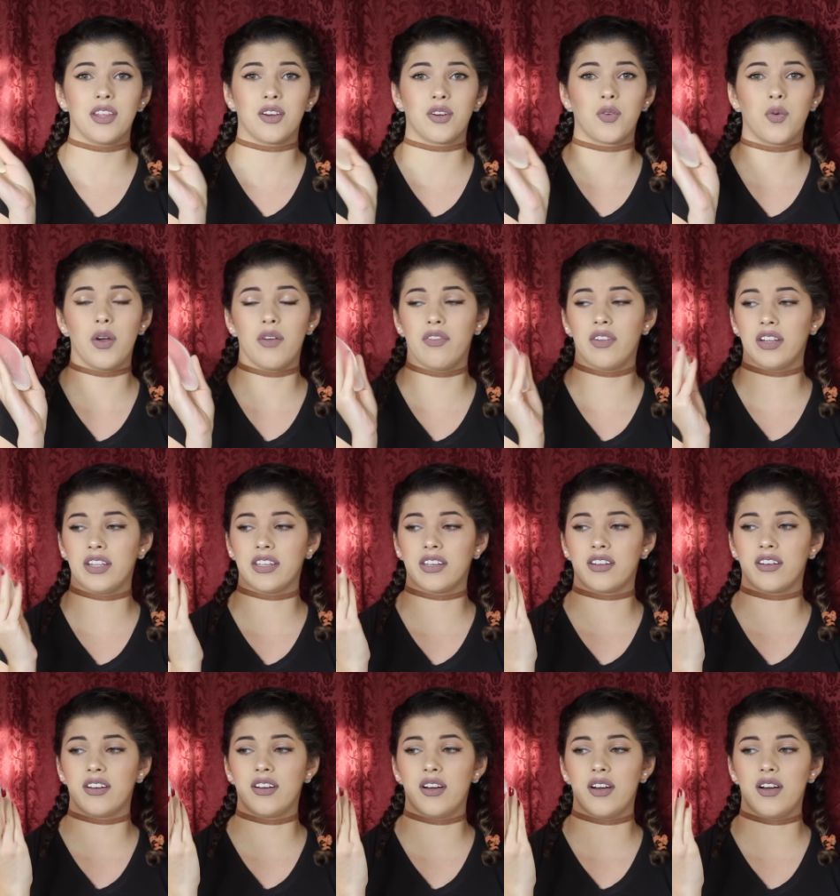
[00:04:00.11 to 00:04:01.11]
the
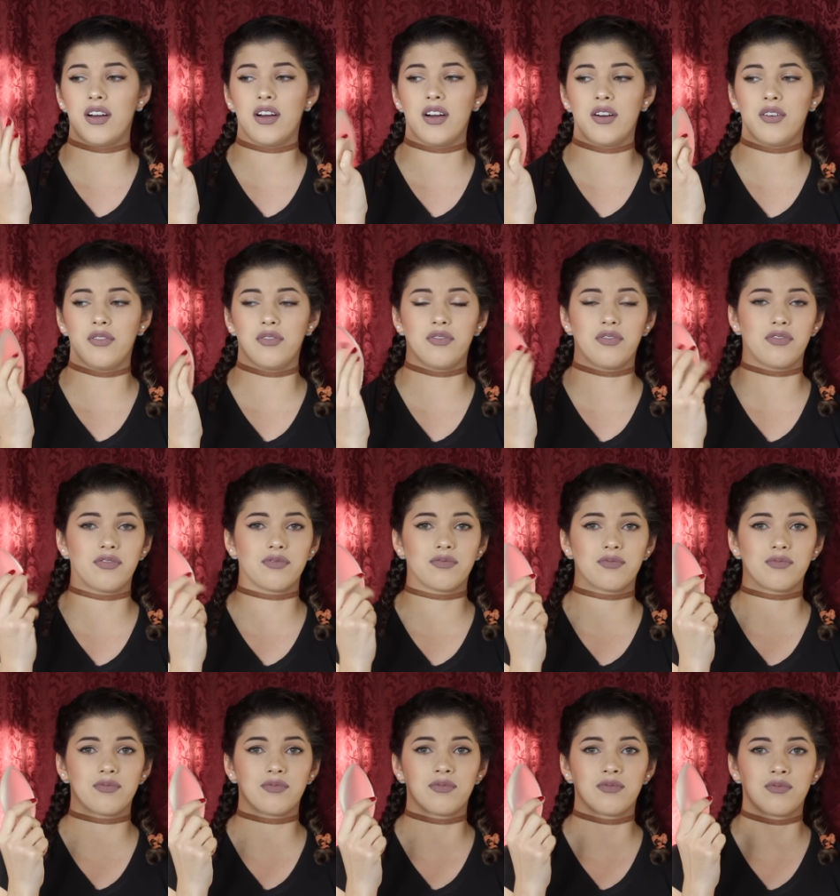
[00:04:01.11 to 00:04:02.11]
equivalent of
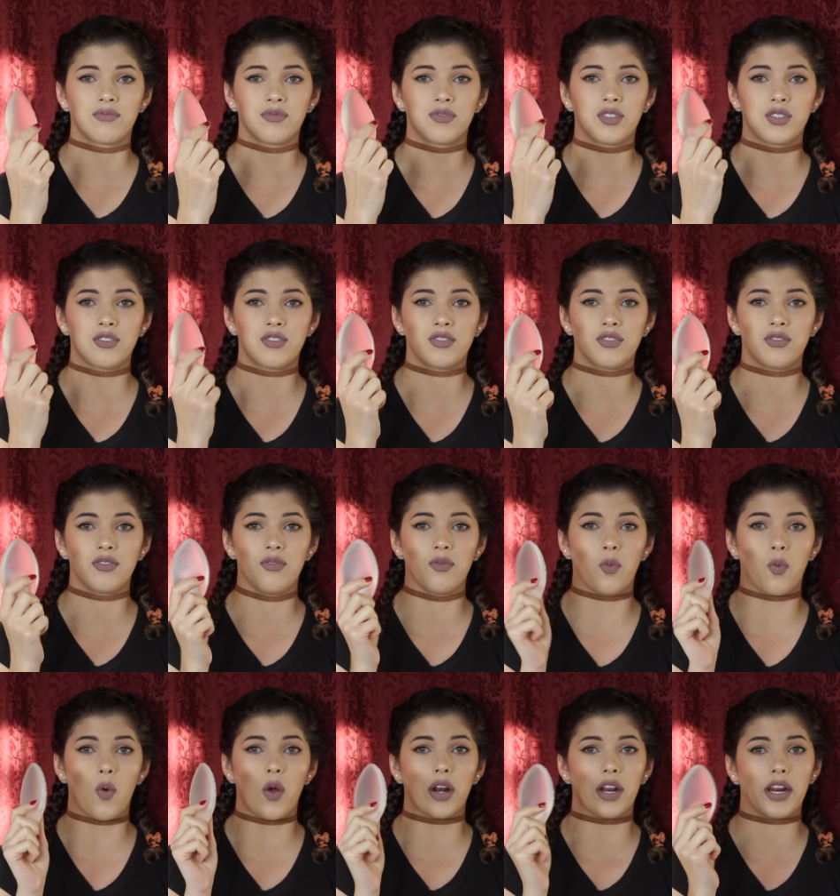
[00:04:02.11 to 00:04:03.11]

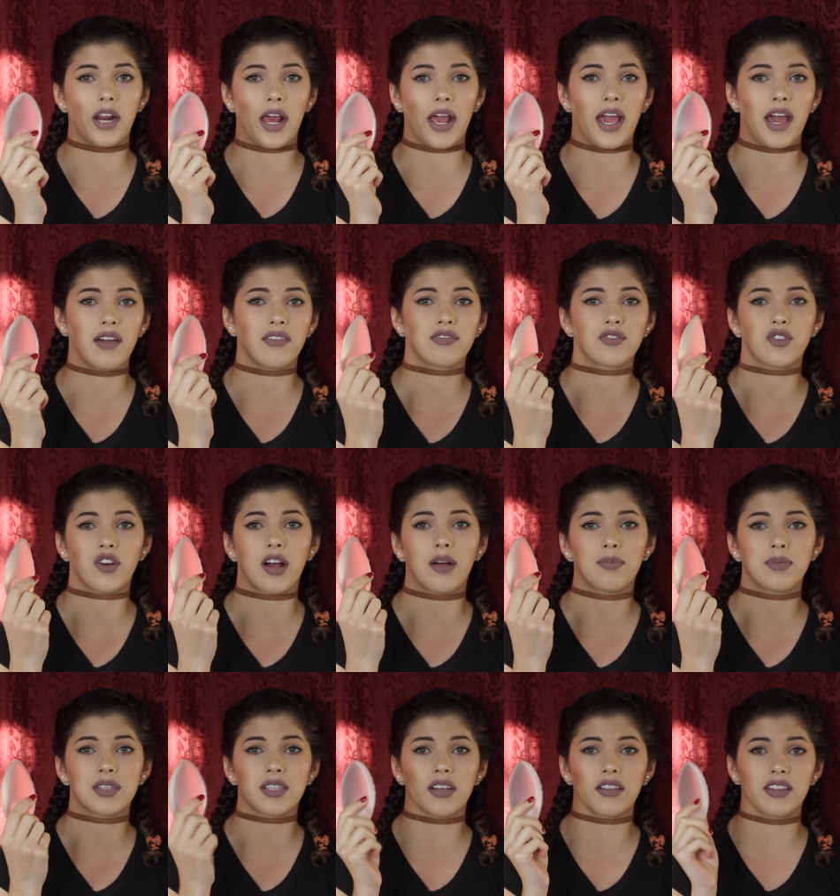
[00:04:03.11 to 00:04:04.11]
1.5
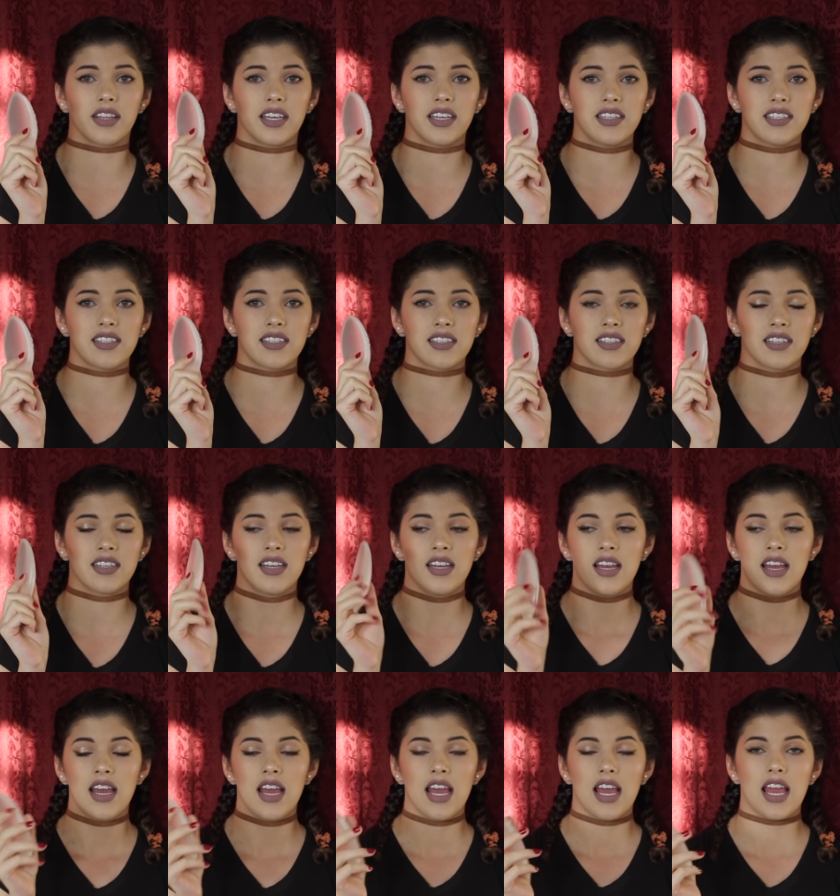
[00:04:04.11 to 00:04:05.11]
drops on this,
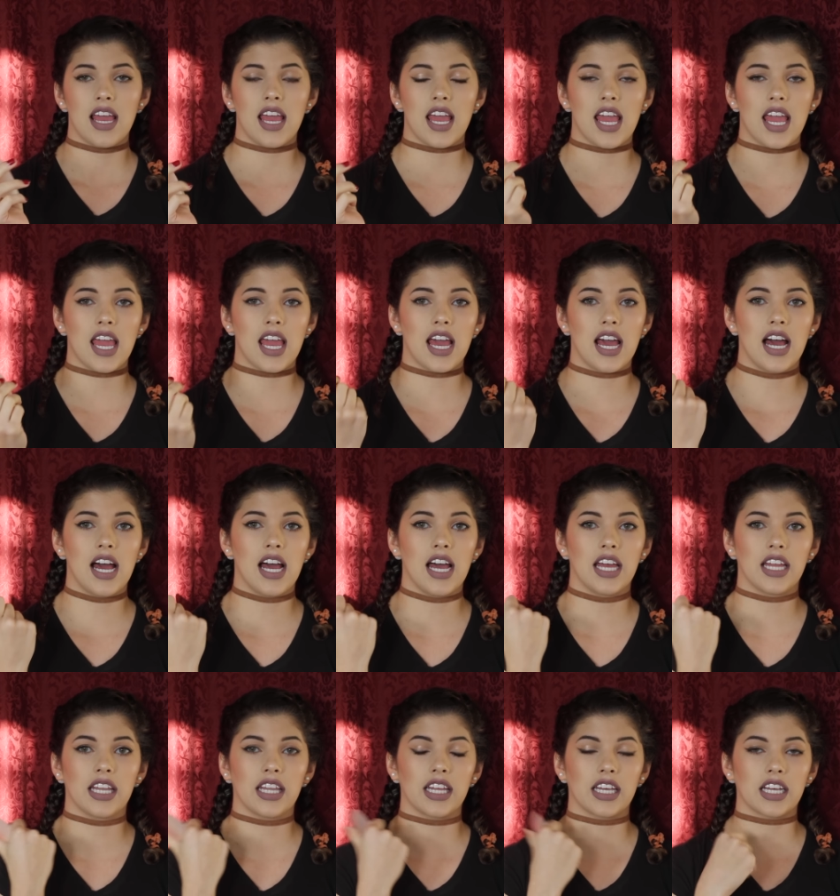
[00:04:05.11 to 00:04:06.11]

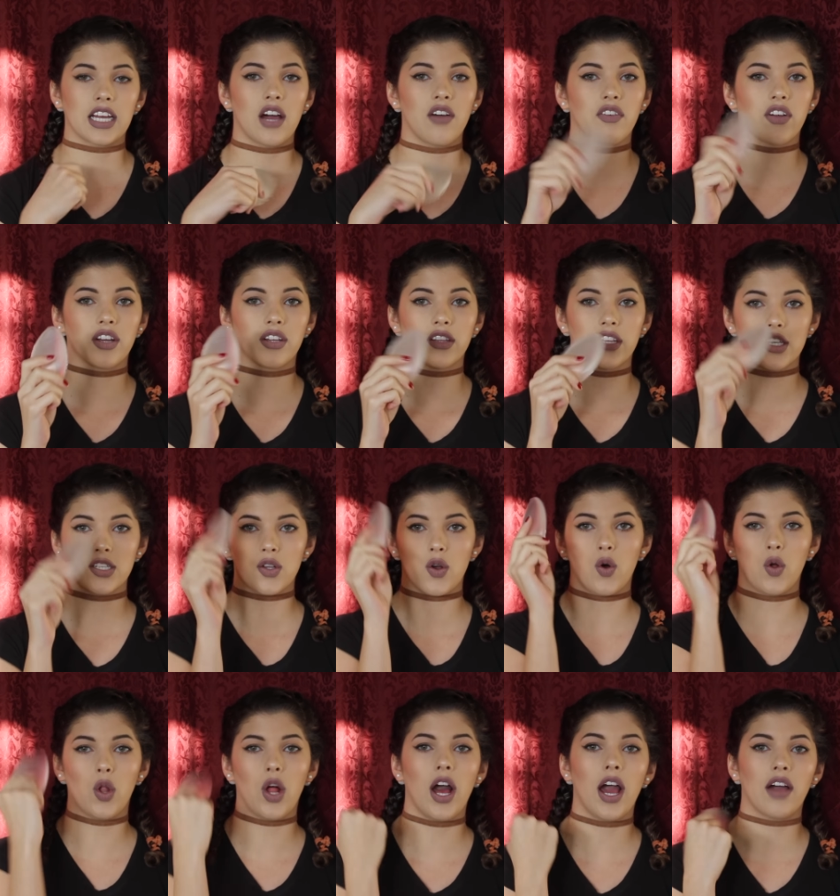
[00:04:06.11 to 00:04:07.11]
and that covered this
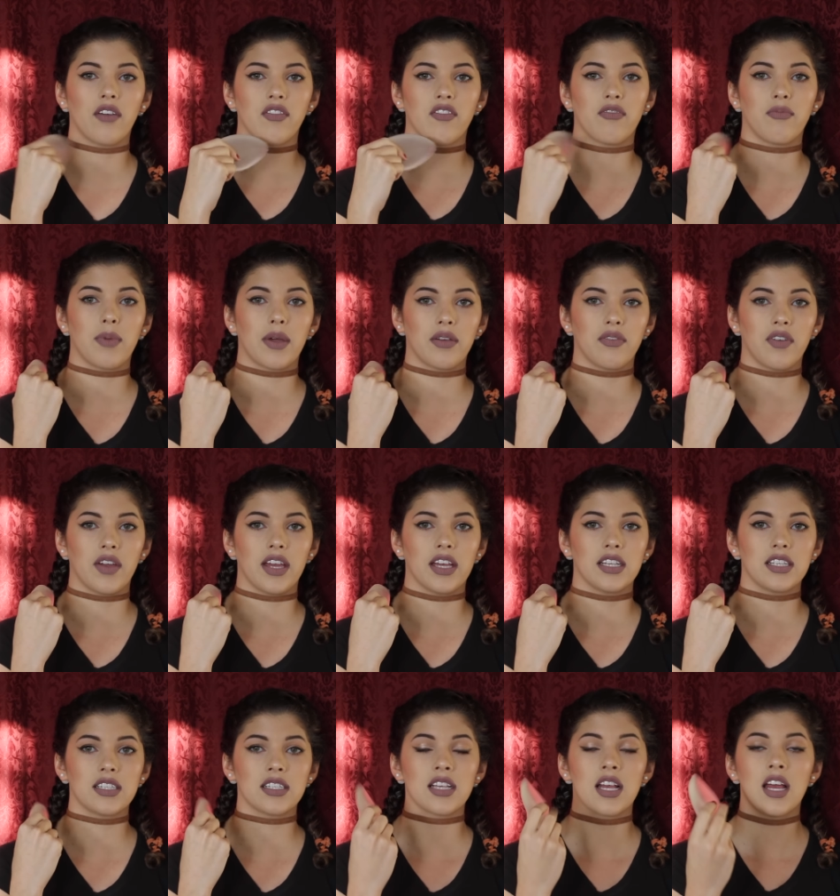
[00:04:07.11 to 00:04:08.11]
whole half of my
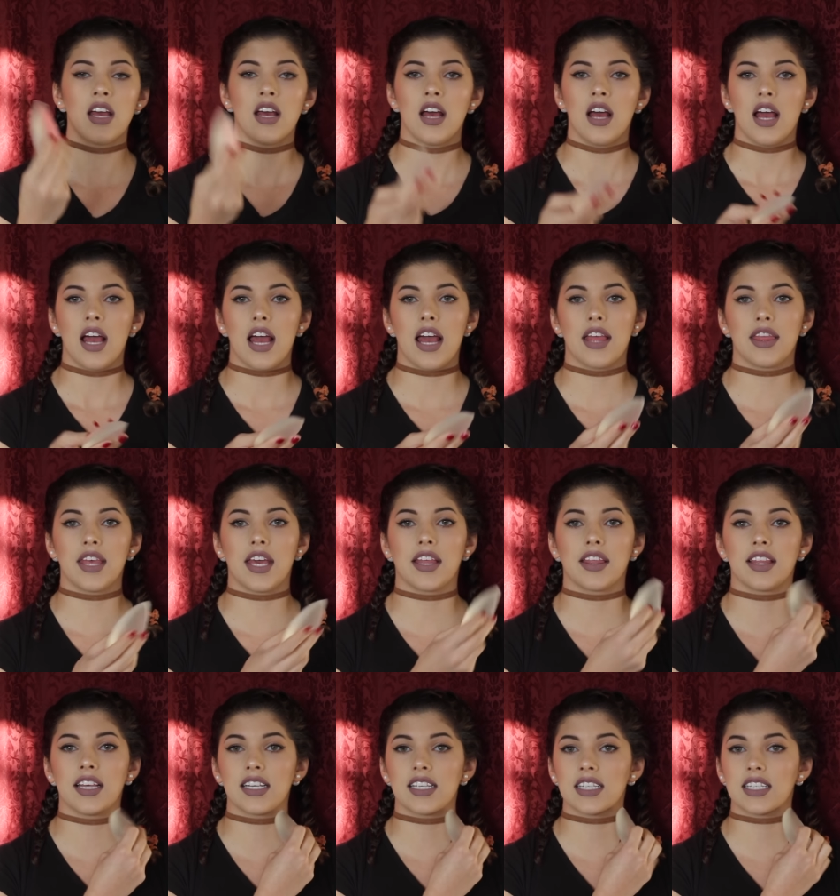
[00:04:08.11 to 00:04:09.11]
face. And
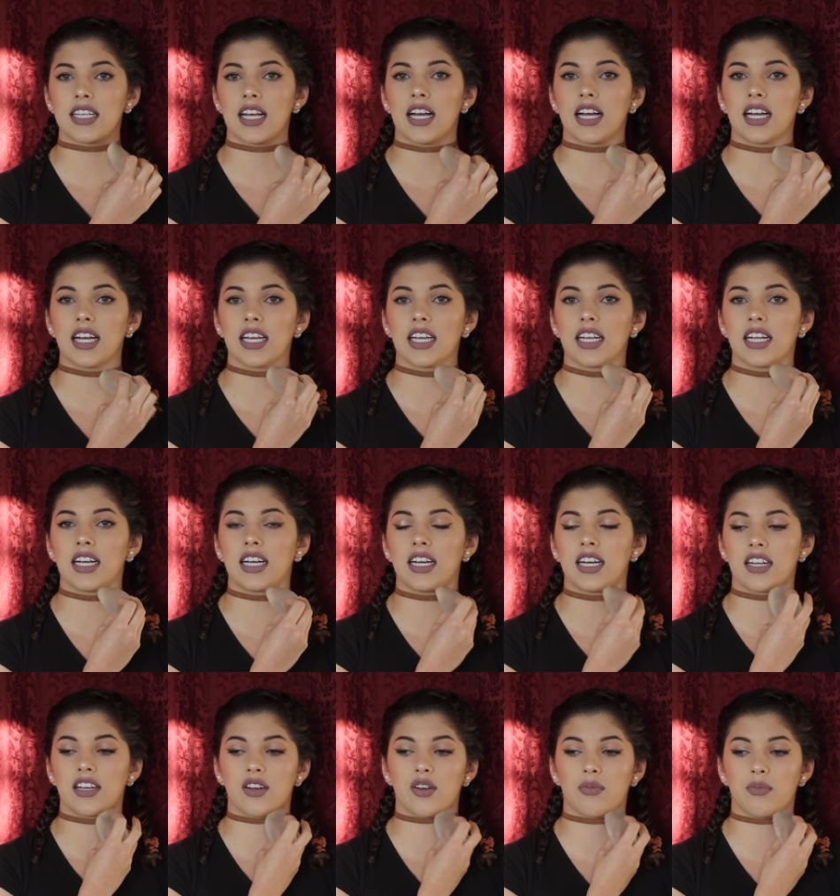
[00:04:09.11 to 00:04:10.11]
then this side,
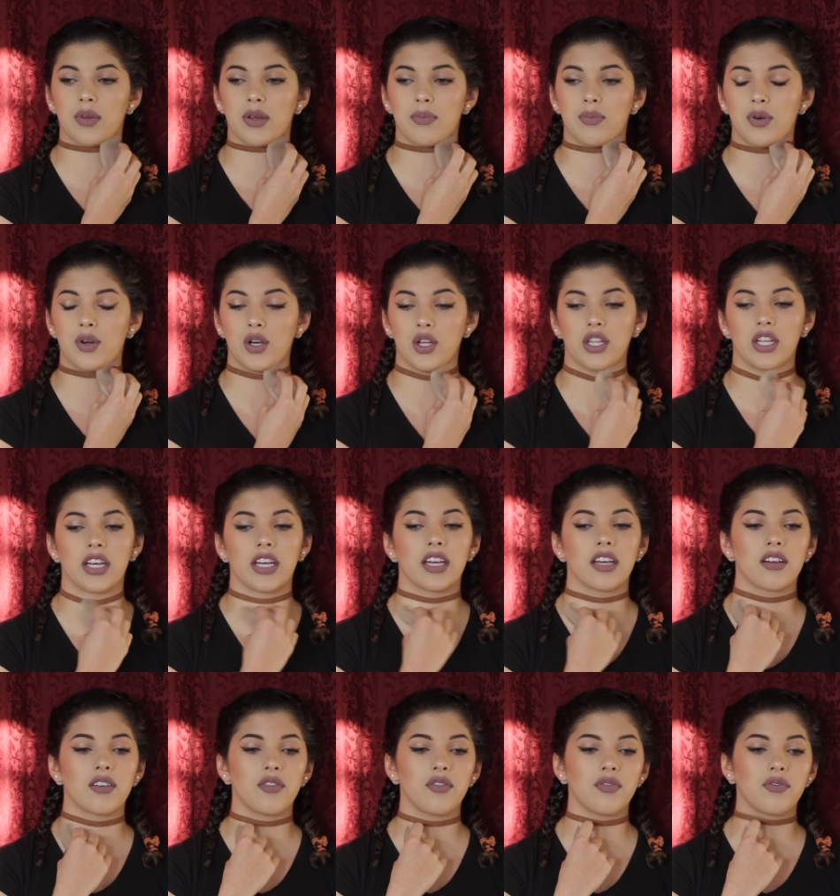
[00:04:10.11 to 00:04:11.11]
I normally put
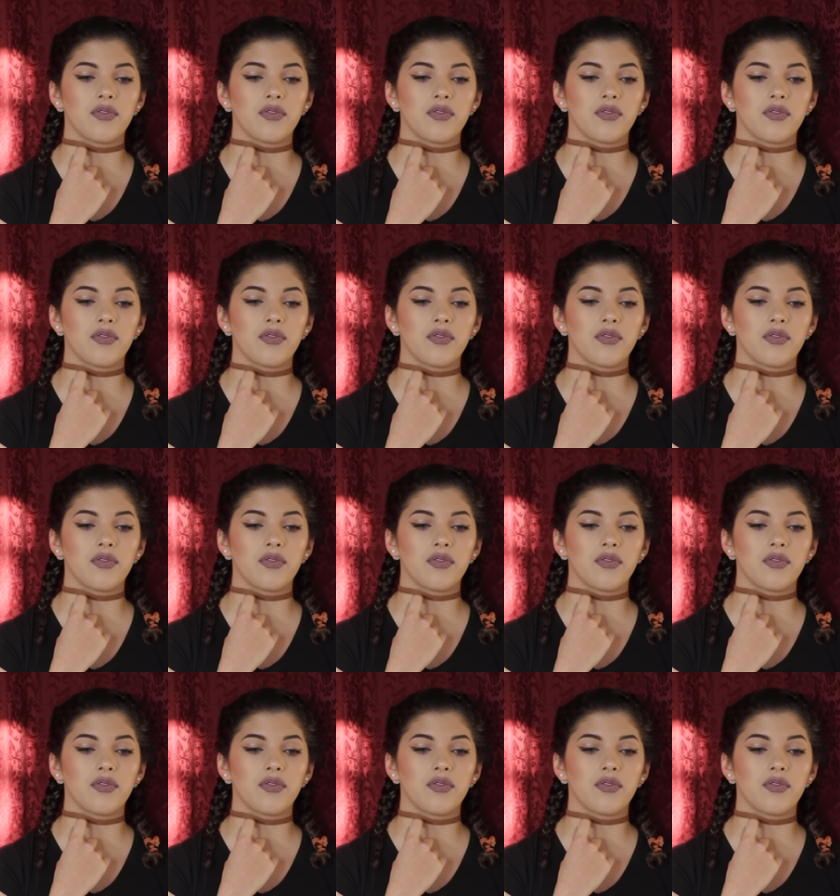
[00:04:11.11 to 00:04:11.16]
like,